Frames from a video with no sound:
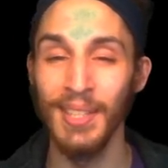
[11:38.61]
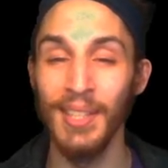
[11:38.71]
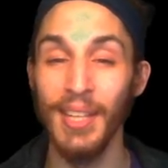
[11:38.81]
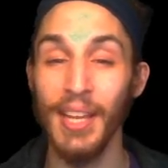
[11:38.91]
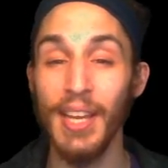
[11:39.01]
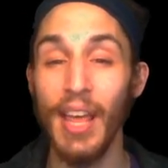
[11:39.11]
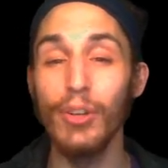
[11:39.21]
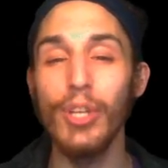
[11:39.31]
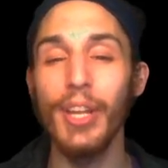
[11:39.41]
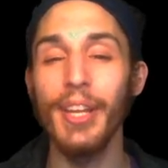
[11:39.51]
Like an
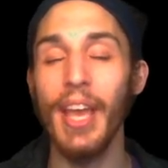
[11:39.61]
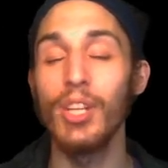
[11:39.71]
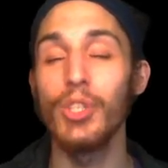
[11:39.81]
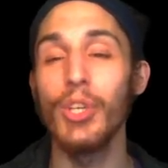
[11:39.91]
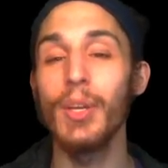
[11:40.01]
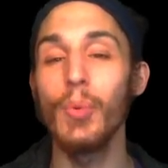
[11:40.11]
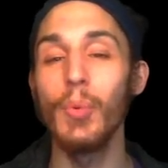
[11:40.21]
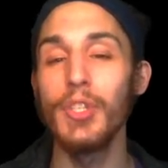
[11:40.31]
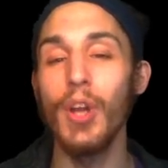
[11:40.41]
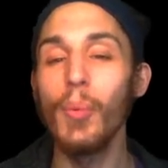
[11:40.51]
energetic handshake, we
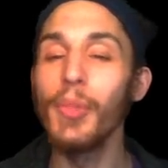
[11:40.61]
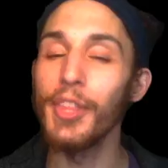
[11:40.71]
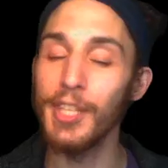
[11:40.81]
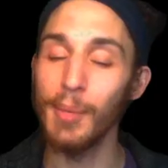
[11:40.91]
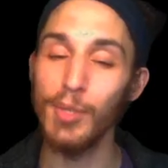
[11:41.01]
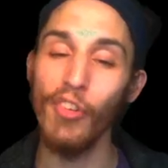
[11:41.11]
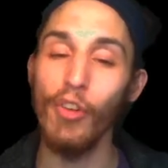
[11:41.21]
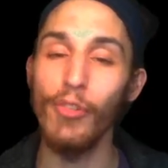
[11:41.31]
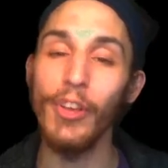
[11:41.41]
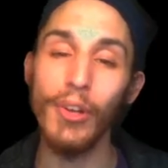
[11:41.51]
start with the tips of our
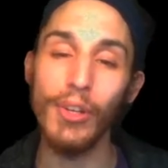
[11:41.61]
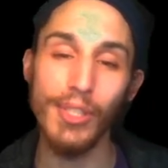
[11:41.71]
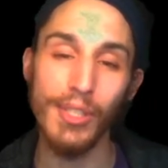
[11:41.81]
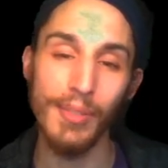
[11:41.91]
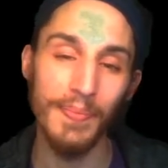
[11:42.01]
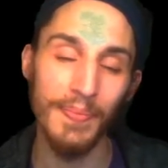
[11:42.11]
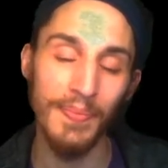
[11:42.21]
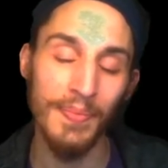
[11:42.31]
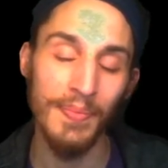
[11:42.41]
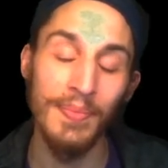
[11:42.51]
fingers
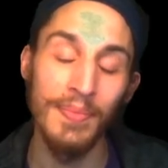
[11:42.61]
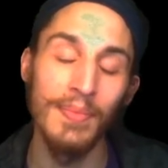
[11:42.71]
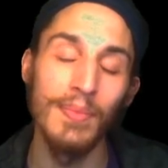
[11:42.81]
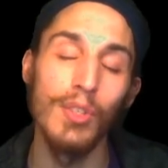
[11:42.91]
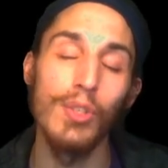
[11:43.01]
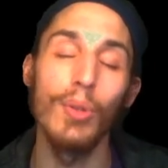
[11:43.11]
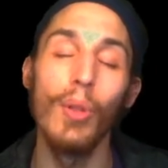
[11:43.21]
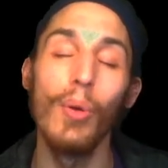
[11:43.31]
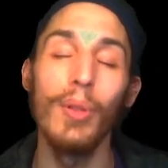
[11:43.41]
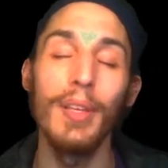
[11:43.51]
and
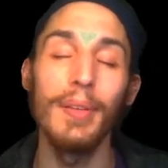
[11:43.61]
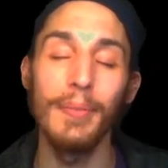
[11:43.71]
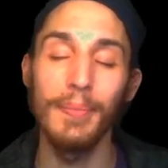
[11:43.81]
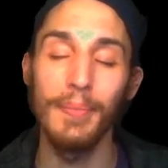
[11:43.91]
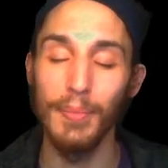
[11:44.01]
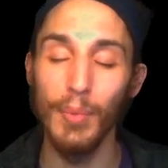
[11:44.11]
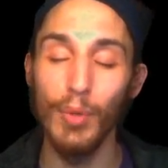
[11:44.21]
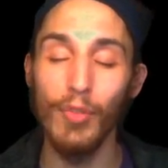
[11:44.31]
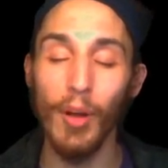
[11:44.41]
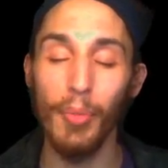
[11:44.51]
slowly
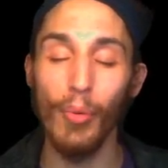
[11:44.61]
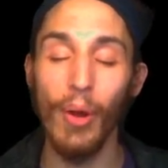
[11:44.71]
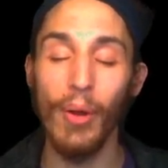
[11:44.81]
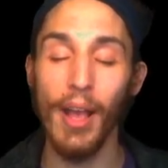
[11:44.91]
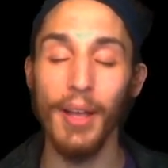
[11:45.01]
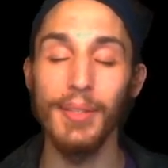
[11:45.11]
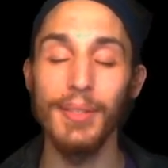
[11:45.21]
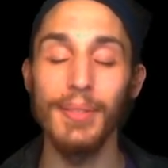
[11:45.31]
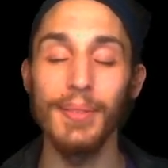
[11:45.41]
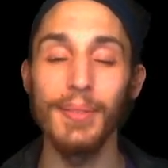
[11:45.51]
move up through our hands